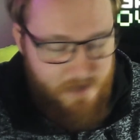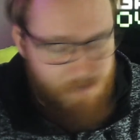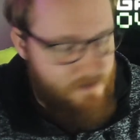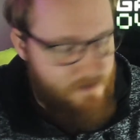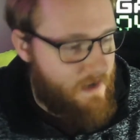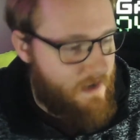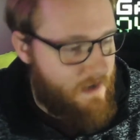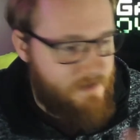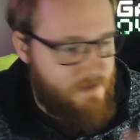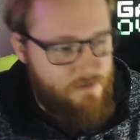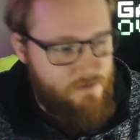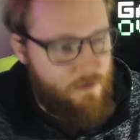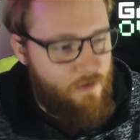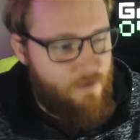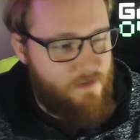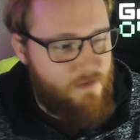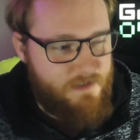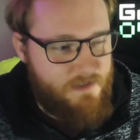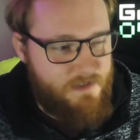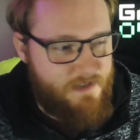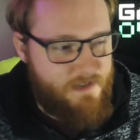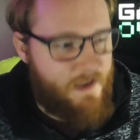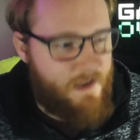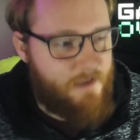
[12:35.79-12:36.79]
It's not the
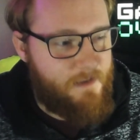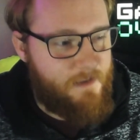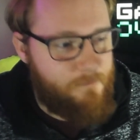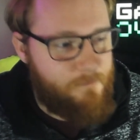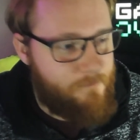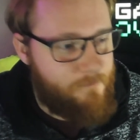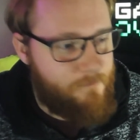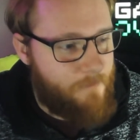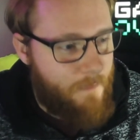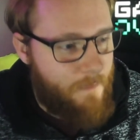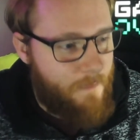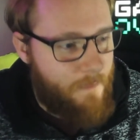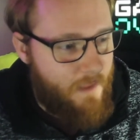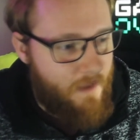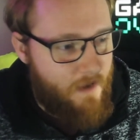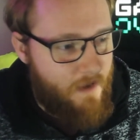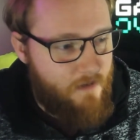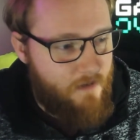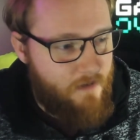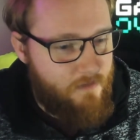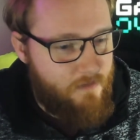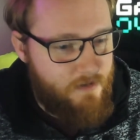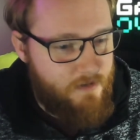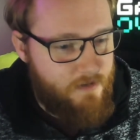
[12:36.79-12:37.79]
same
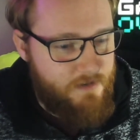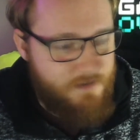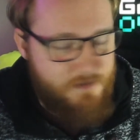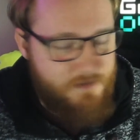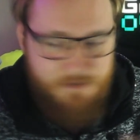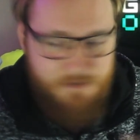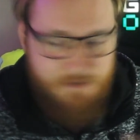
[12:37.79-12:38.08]
as